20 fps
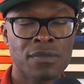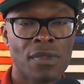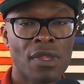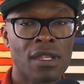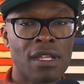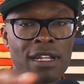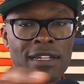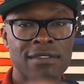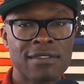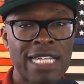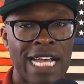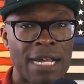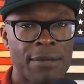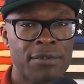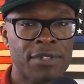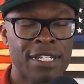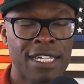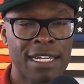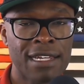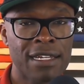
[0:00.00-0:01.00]
adopt
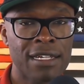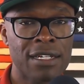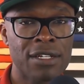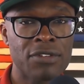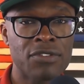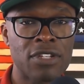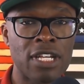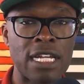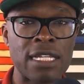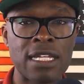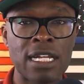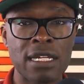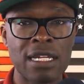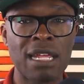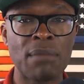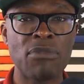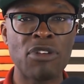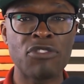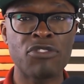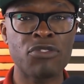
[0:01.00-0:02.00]
kids and then
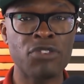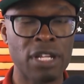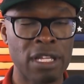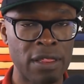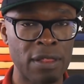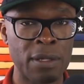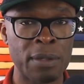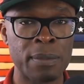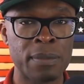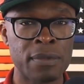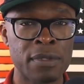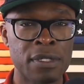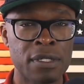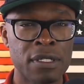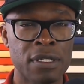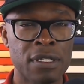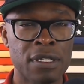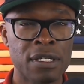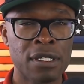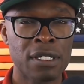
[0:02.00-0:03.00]
they mistreat them.
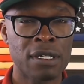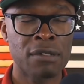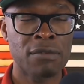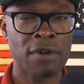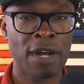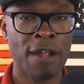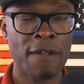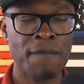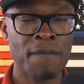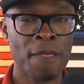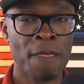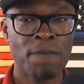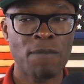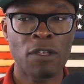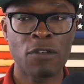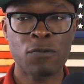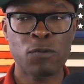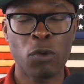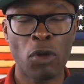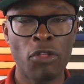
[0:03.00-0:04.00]
All right?
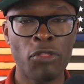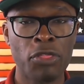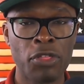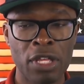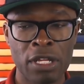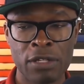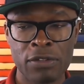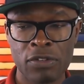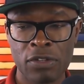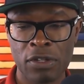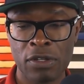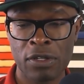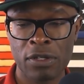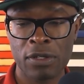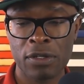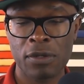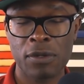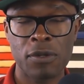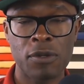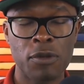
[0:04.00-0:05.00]
It's one thing
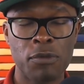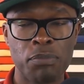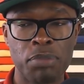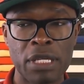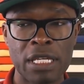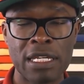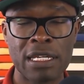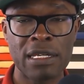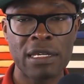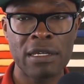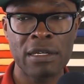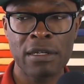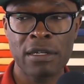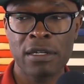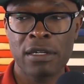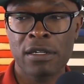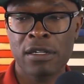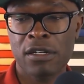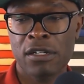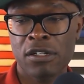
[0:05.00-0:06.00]
to be
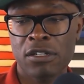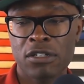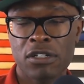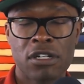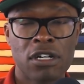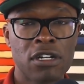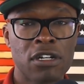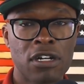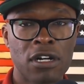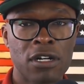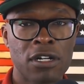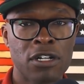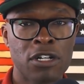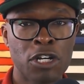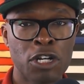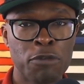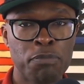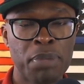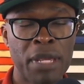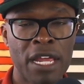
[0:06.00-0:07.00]
a
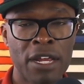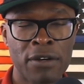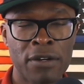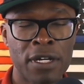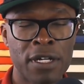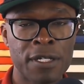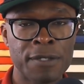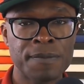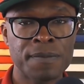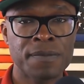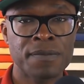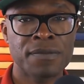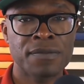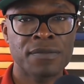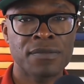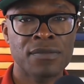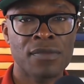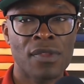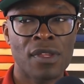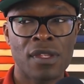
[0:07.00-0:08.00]
good parent,
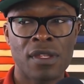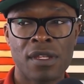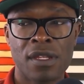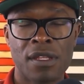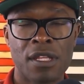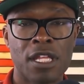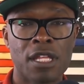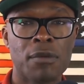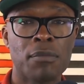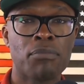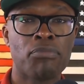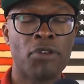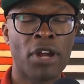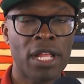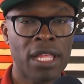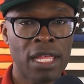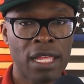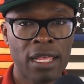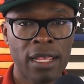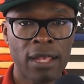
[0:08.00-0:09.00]

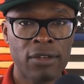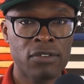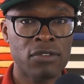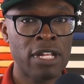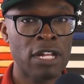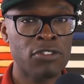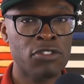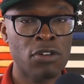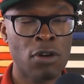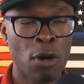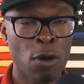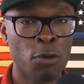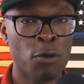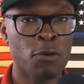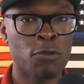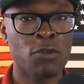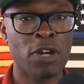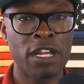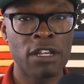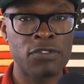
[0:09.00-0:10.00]
bringing kids on your own
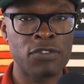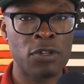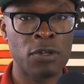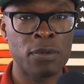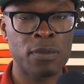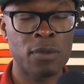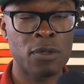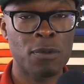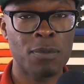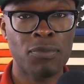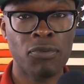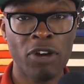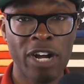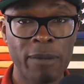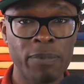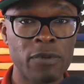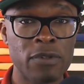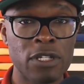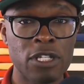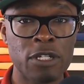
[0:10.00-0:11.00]
and raise them
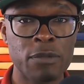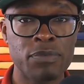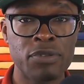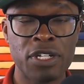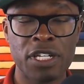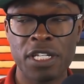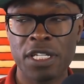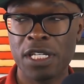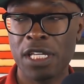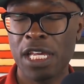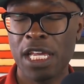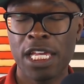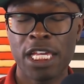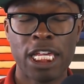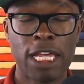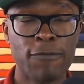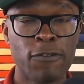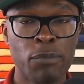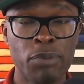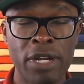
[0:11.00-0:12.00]
properly. But
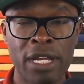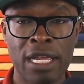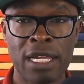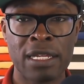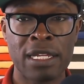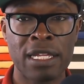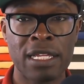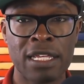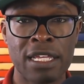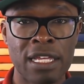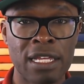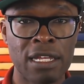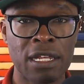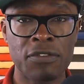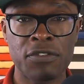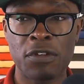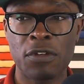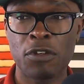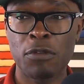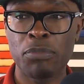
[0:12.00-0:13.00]
if you're bringing in
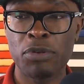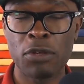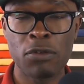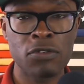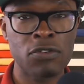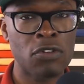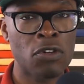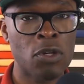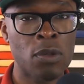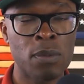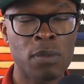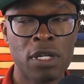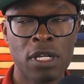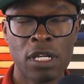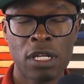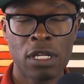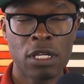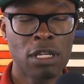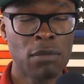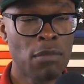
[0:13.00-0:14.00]
kids and abusing them,
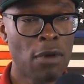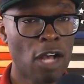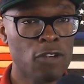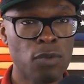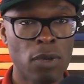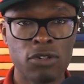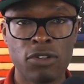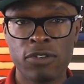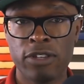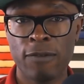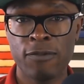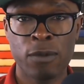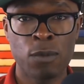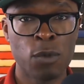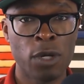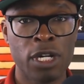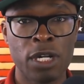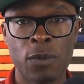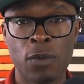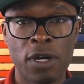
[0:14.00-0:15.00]
you might as well just left them
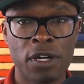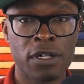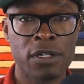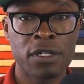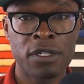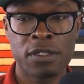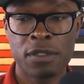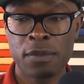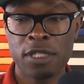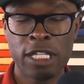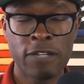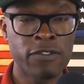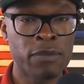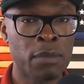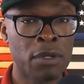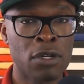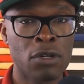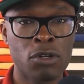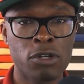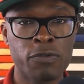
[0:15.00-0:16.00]
where they were. Leave them
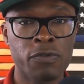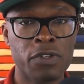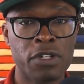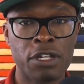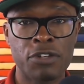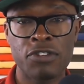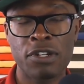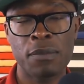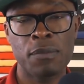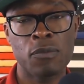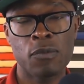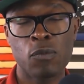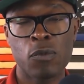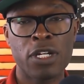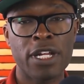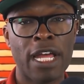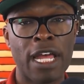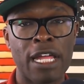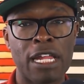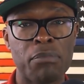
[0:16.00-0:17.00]
in the orphanage. It would
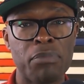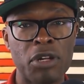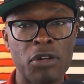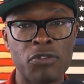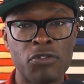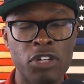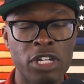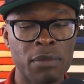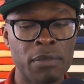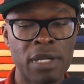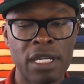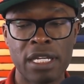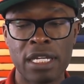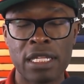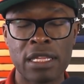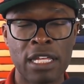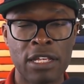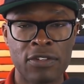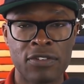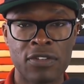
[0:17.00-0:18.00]
have had better treatment. At
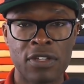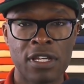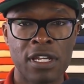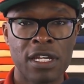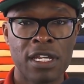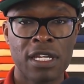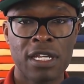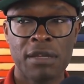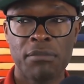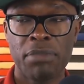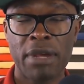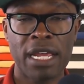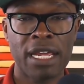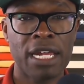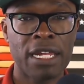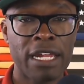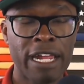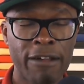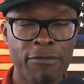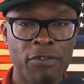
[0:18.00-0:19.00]
least back
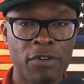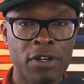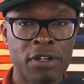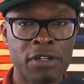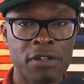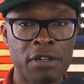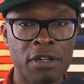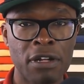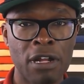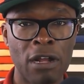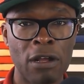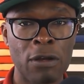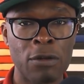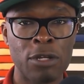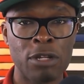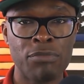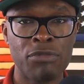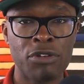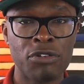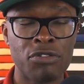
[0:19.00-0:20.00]
in Africa, they're not going
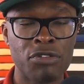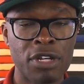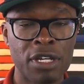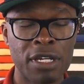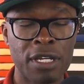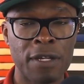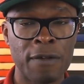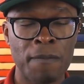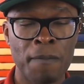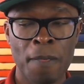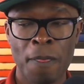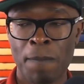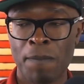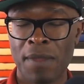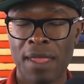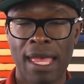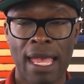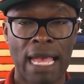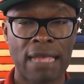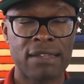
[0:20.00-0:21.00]
to be treated
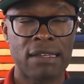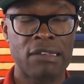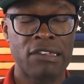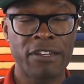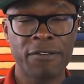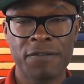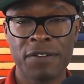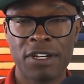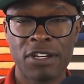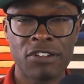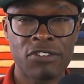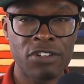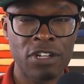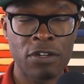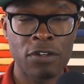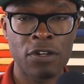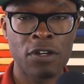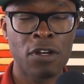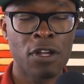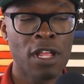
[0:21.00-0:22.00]
as a different
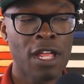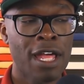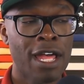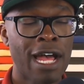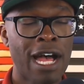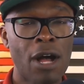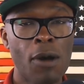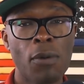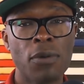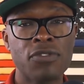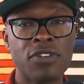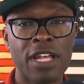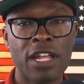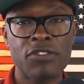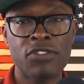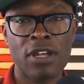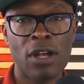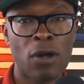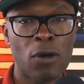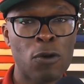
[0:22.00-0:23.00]
gender. How is that
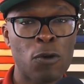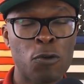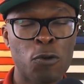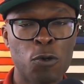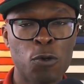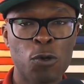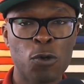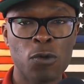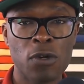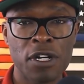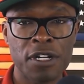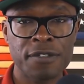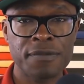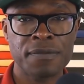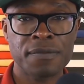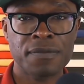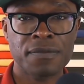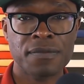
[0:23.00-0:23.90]
child going to grow up?